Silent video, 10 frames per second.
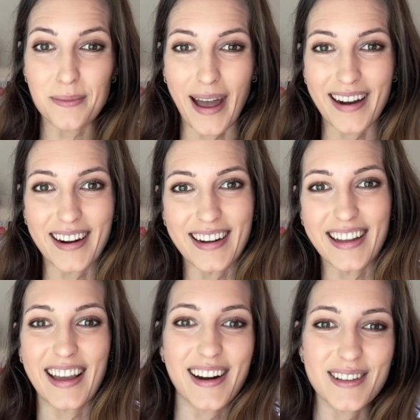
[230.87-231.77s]
pattern
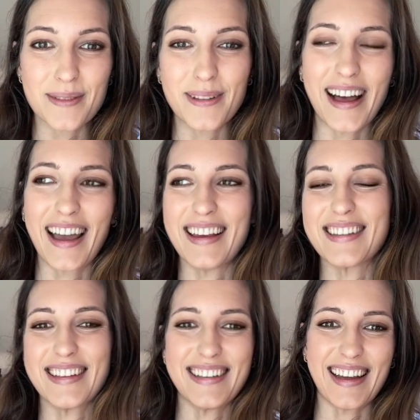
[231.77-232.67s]
and get your
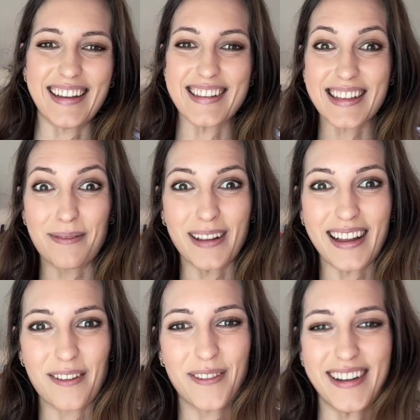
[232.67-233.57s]
supplies, and it's going to be a
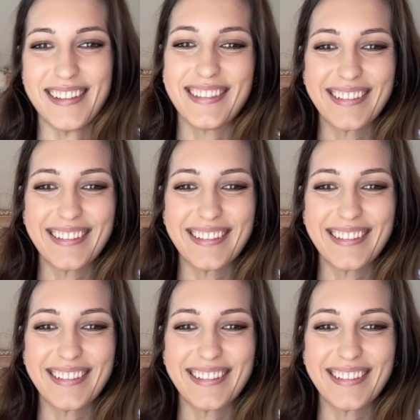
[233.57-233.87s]
lot of fun.